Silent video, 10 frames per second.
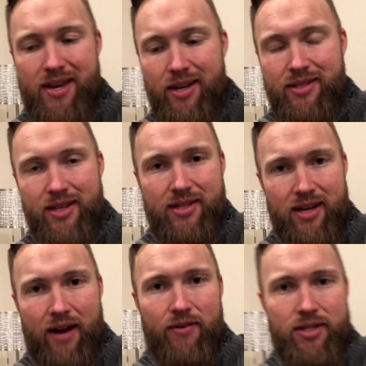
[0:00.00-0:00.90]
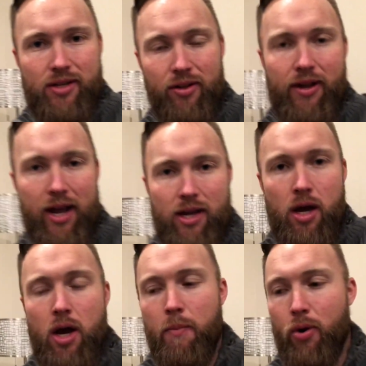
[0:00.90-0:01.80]
Be consistent every single day.
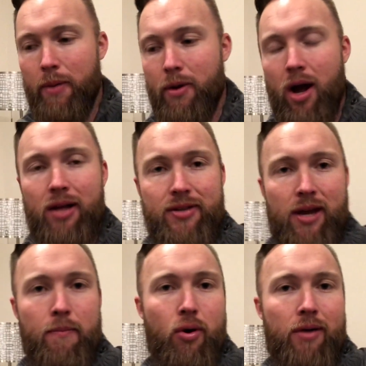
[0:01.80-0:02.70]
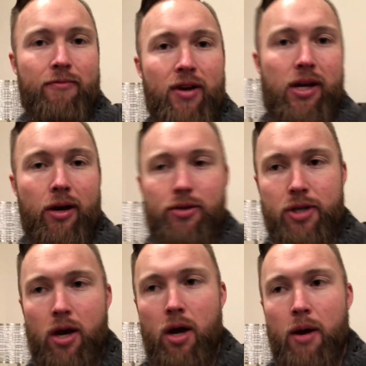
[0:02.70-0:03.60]
Put up content, put up videos,
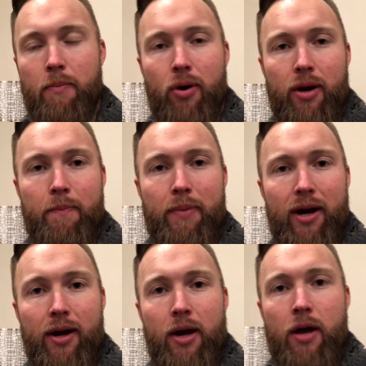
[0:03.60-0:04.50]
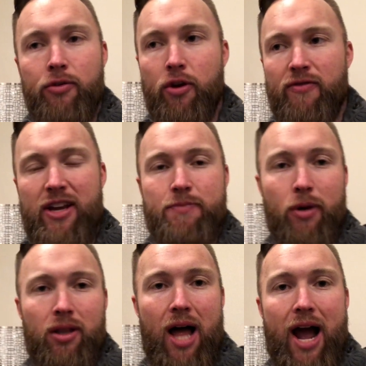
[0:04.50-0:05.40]
put up, uh, do
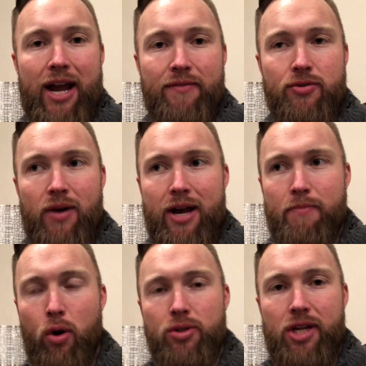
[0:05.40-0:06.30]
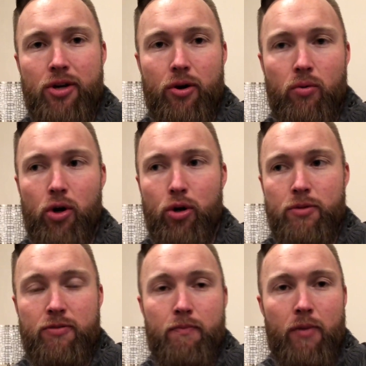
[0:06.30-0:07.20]
Facebook Lives, right? Post in your
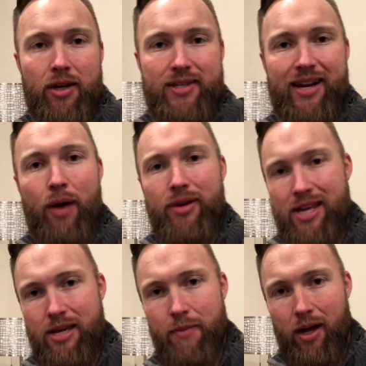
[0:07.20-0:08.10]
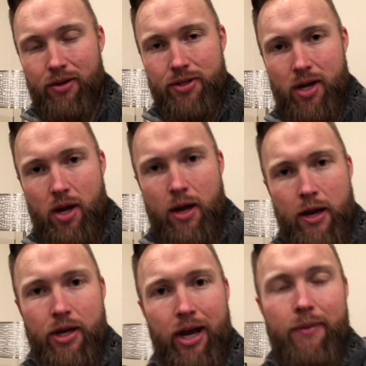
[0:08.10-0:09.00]
groups, uh, send out emails.
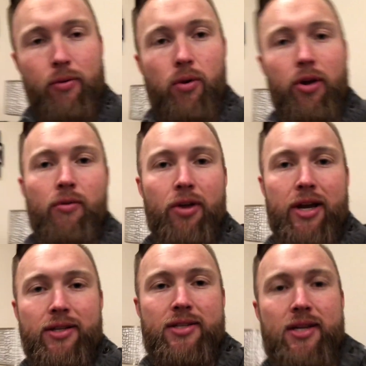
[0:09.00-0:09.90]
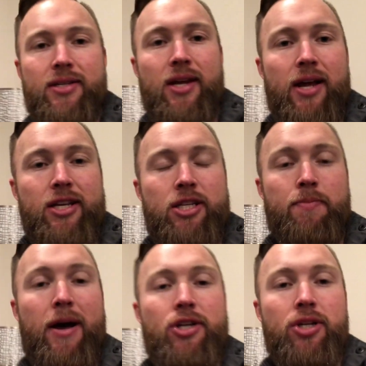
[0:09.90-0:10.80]
You gotta be really, really consistent,
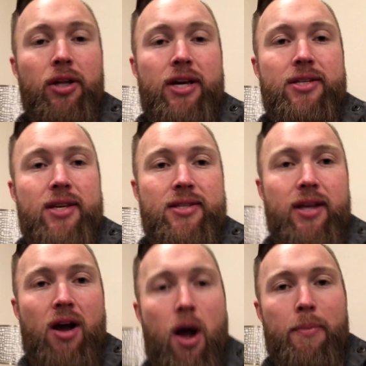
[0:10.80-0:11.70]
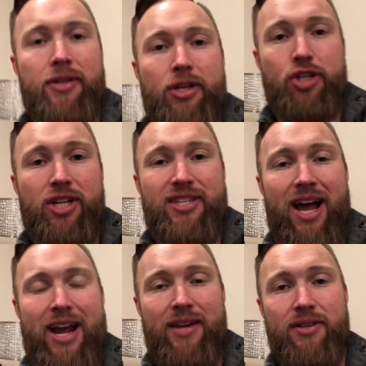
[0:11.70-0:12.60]
especially since the competition is
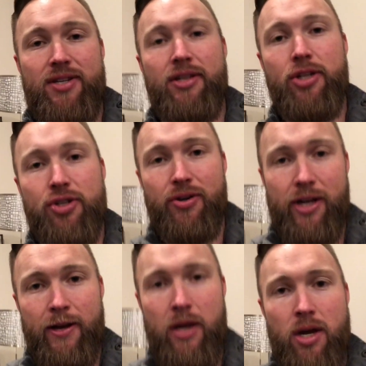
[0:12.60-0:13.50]
high in this industry.